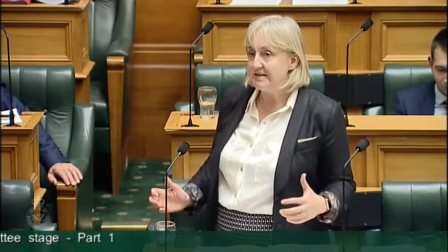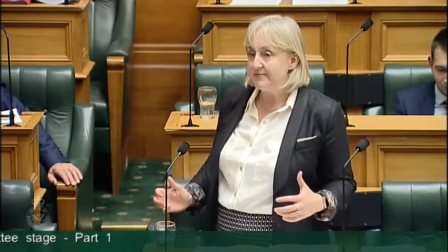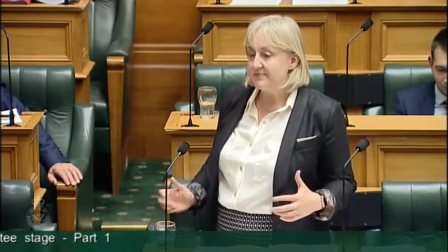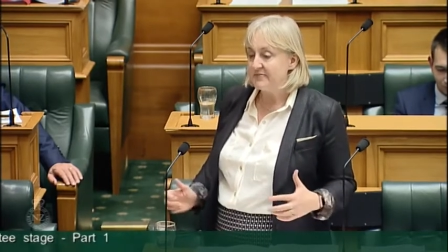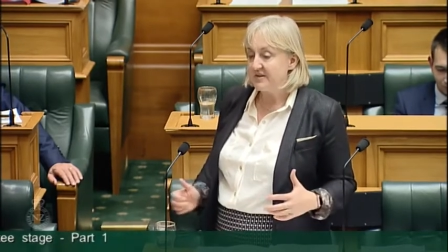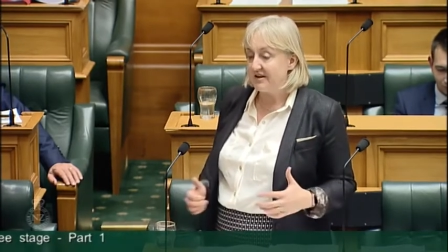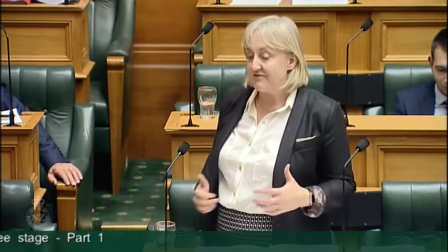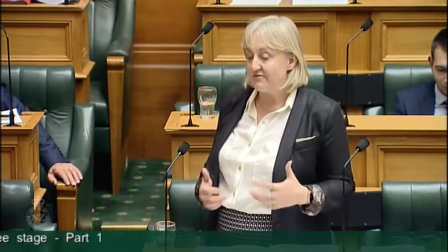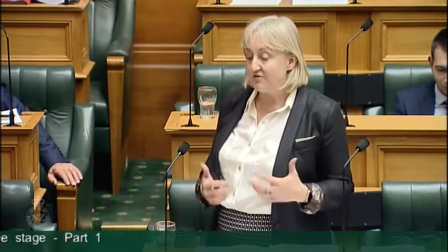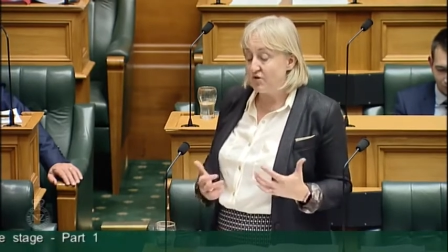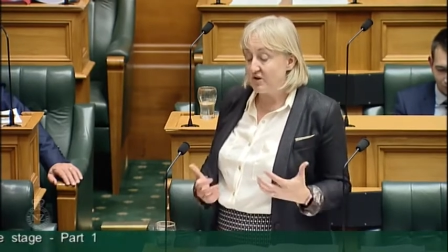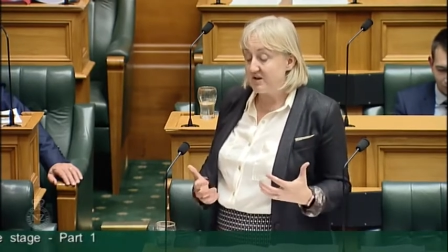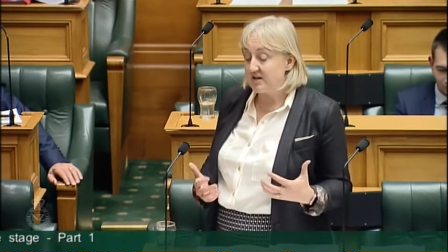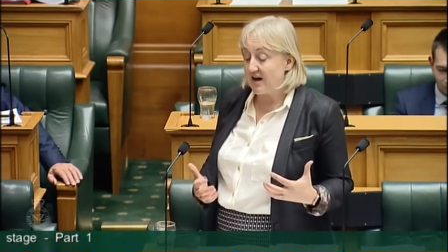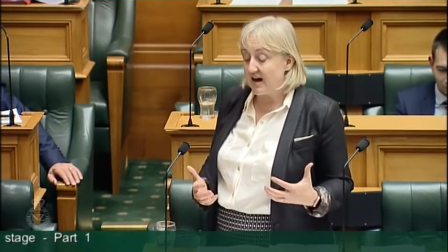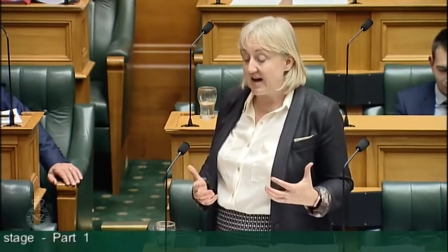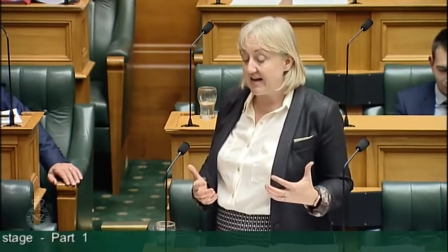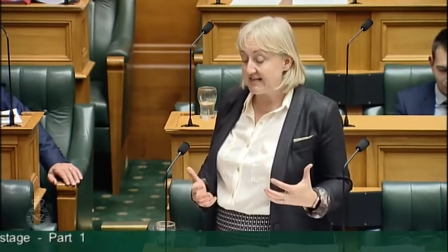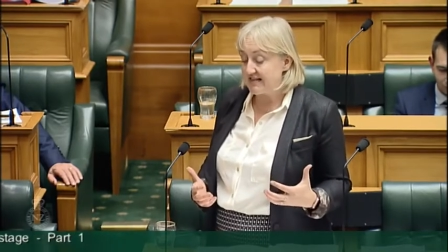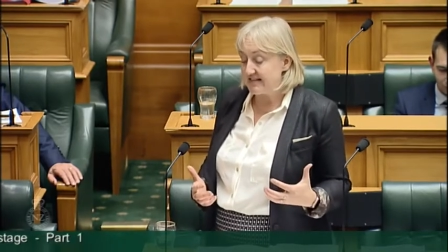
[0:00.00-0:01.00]
avoid
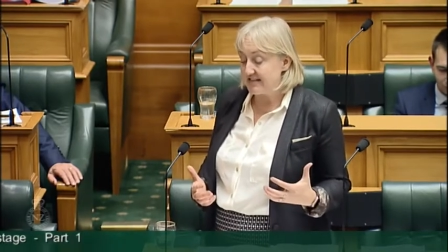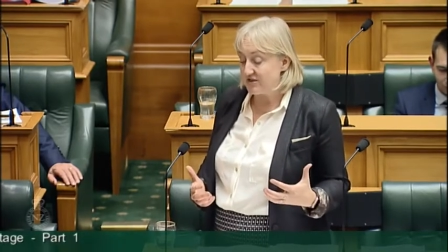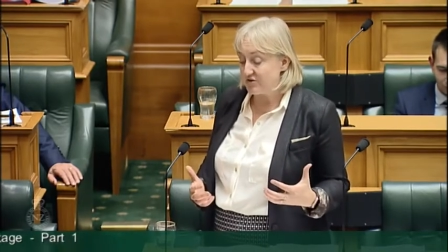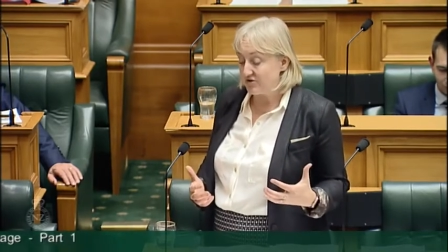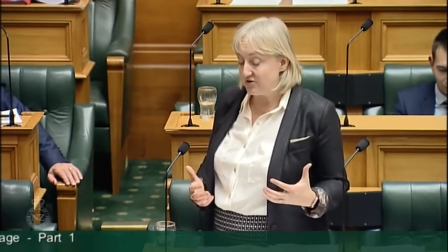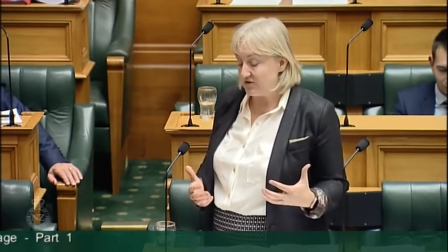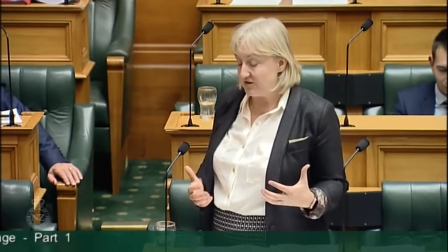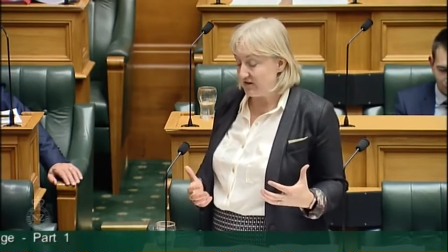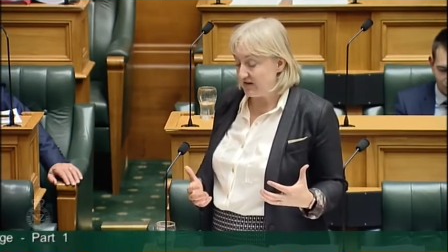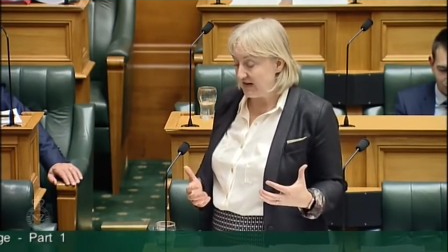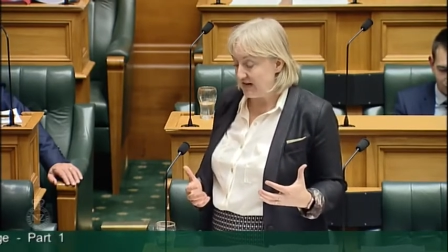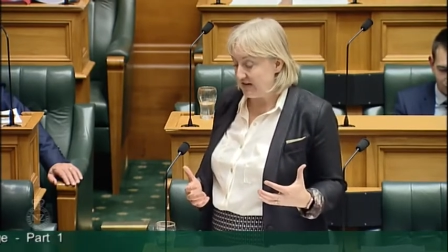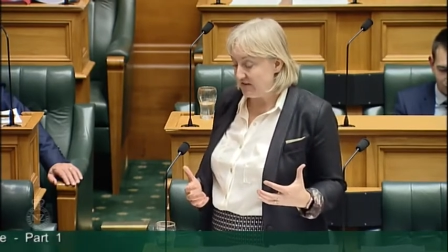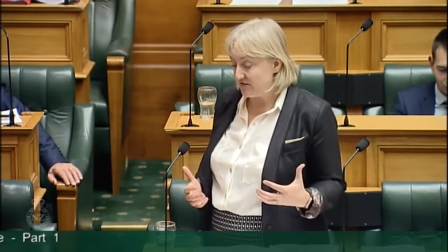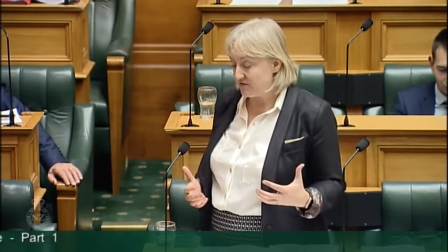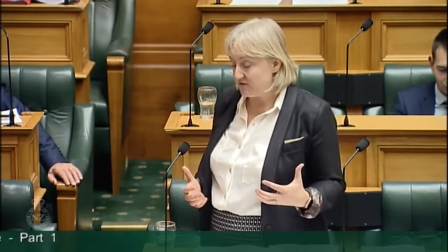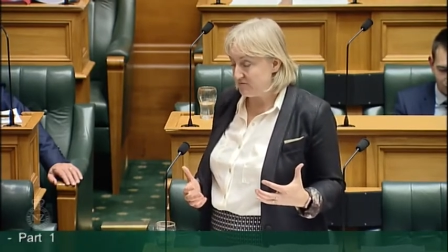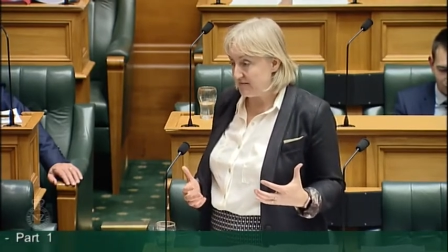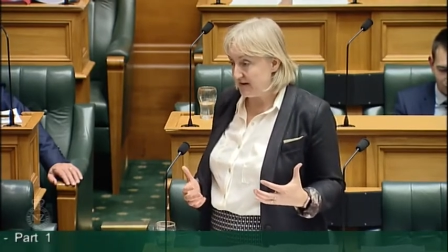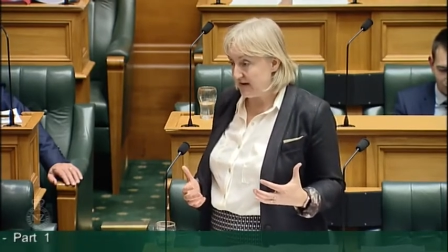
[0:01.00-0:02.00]
IRD scrutiny
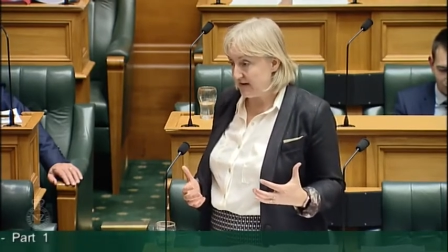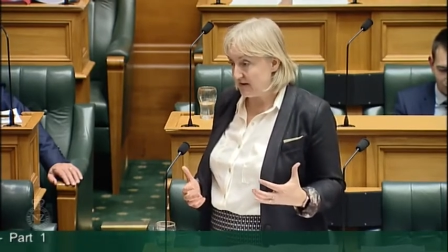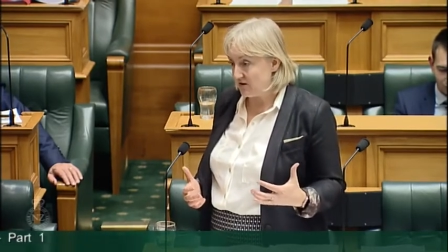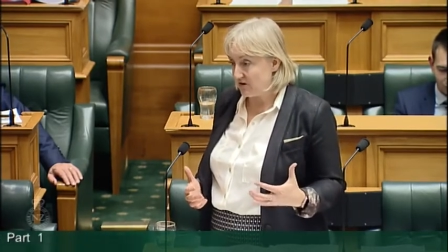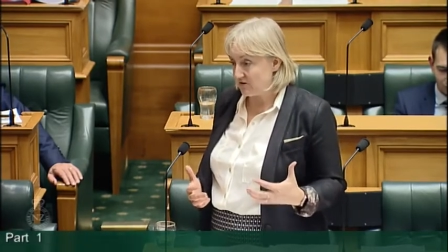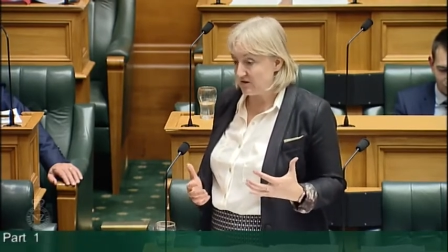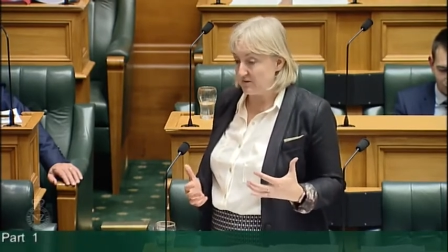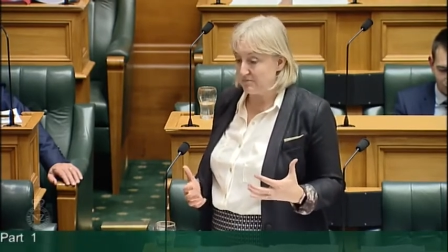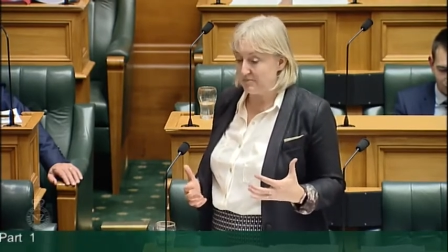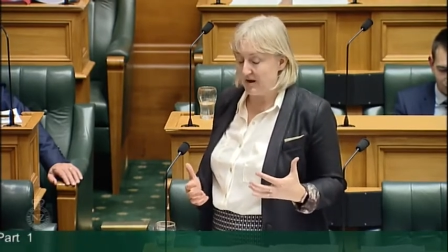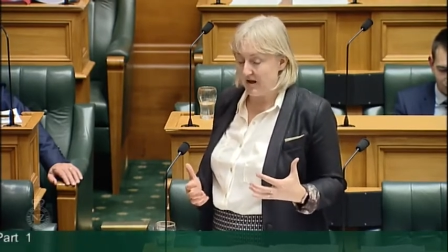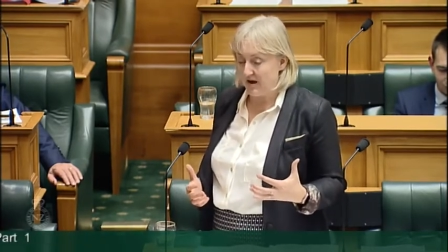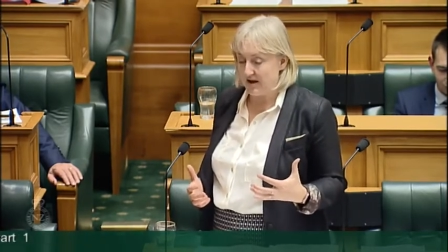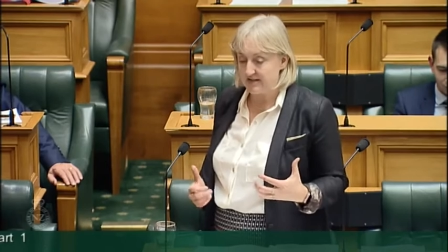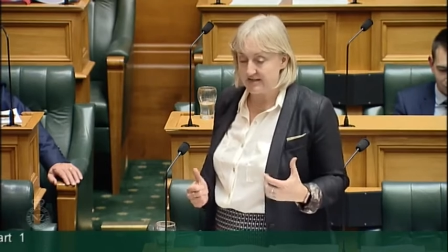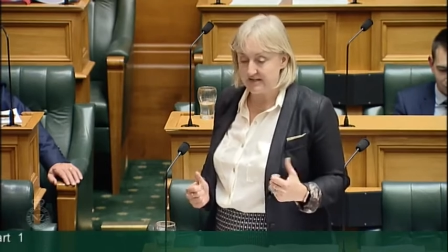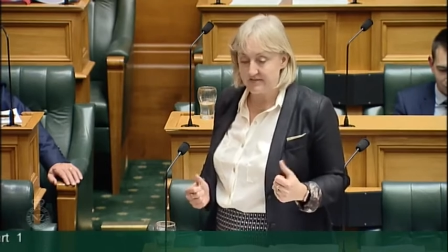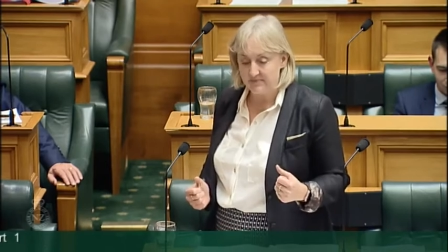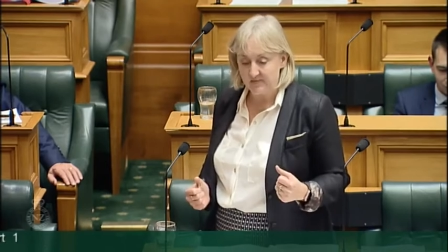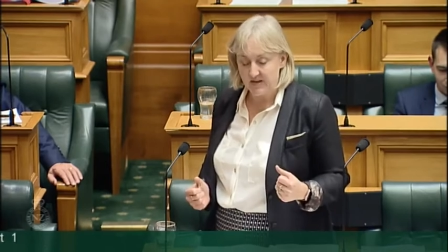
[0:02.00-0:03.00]
through being non
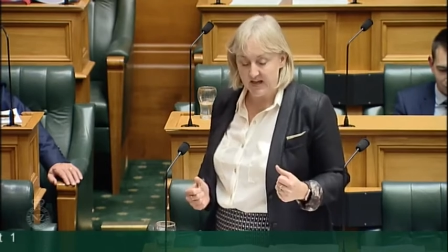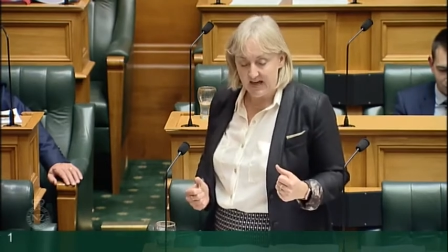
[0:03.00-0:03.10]
compliant.